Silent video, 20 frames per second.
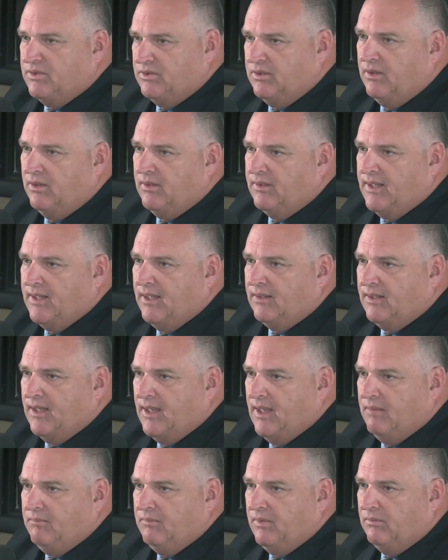during that
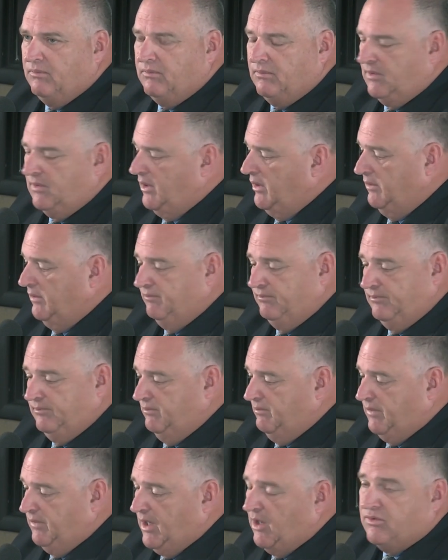time, and
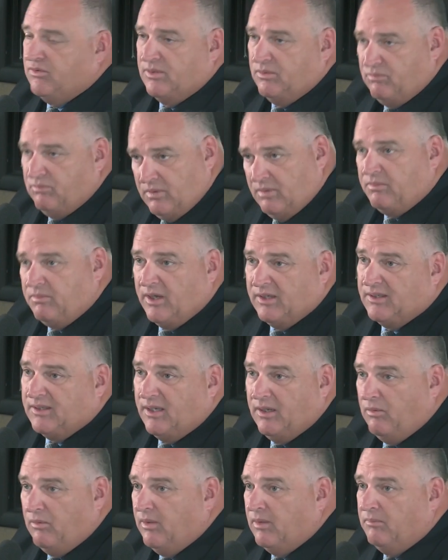because the
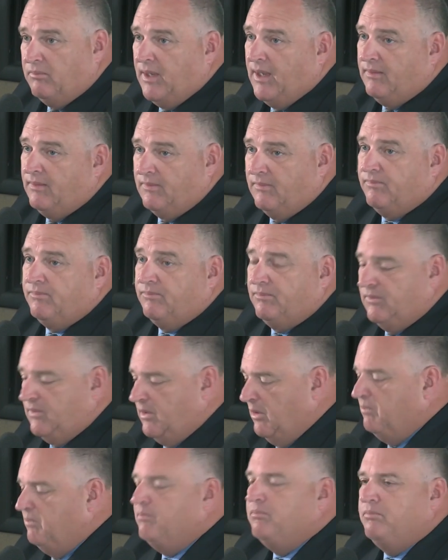criteria wasn't met,
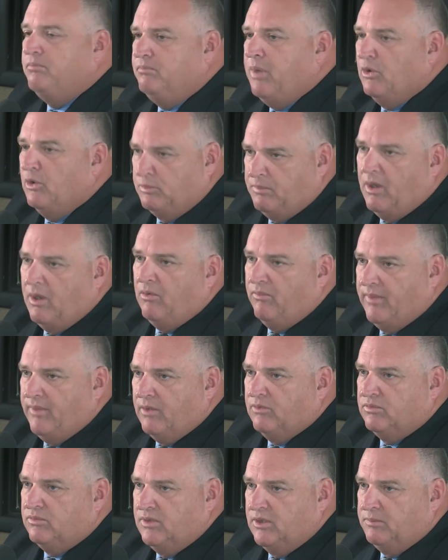to postpone
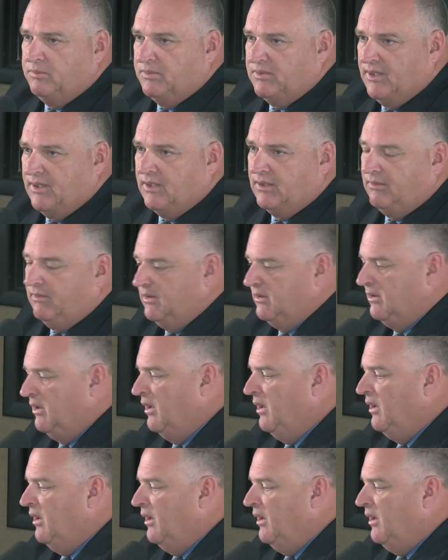those dispossessories.